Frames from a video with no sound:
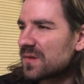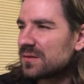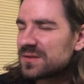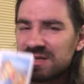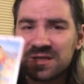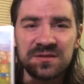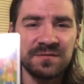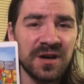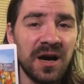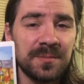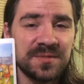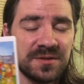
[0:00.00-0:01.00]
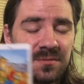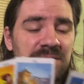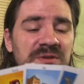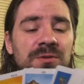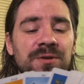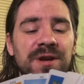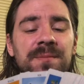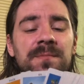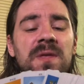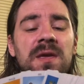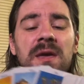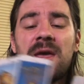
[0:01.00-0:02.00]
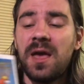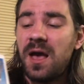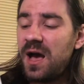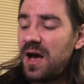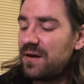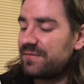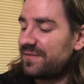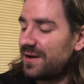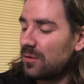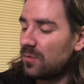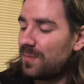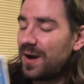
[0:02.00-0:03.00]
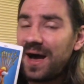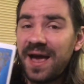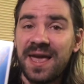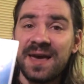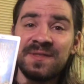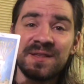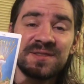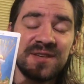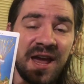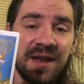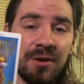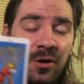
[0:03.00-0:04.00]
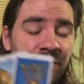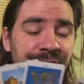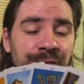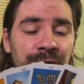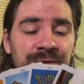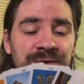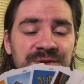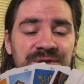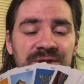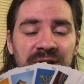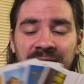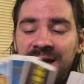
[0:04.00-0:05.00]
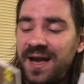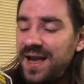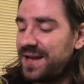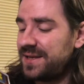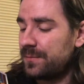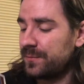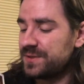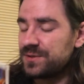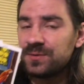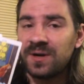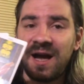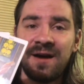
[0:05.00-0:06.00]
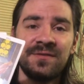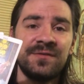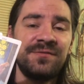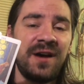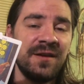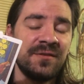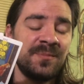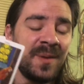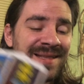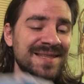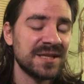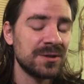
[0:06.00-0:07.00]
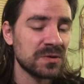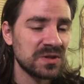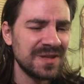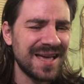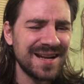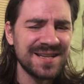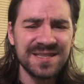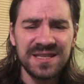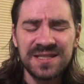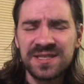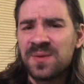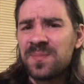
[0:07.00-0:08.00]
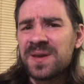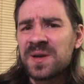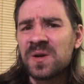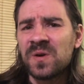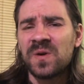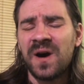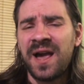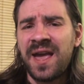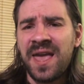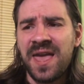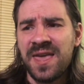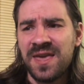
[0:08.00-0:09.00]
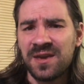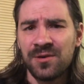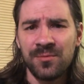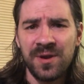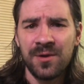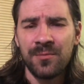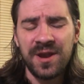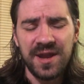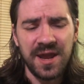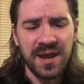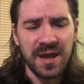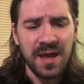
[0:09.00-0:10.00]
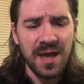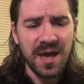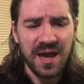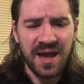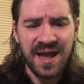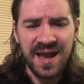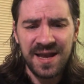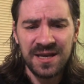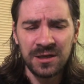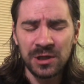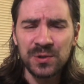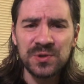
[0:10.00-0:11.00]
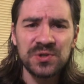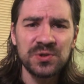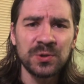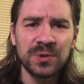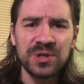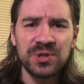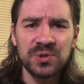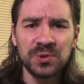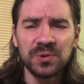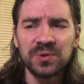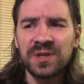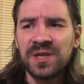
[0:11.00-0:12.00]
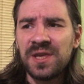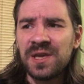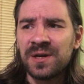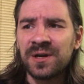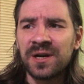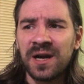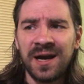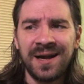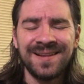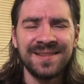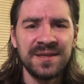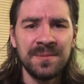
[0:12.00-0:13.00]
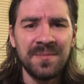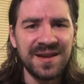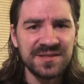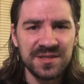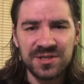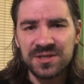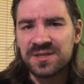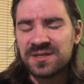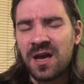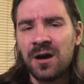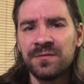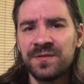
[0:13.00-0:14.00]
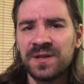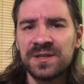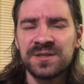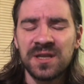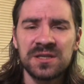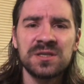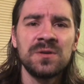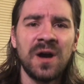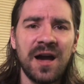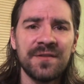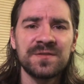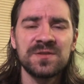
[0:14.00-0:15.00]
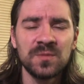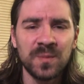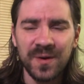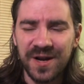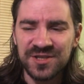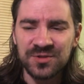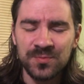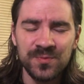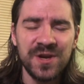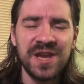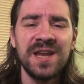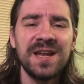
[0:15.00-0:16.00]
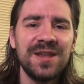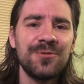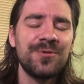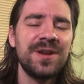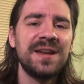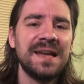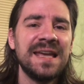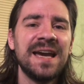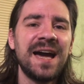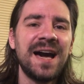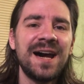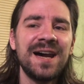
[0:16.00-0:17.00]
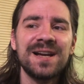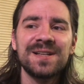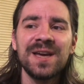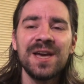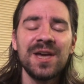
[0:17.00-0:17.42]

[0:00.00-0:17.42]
Six of Cups. Sorry, uh, followed by the Ten of Wands, and then we do have the Five of Pentacles. So that is a typical a career reading and long story short here uh, the message itself it is that you have to press really really hard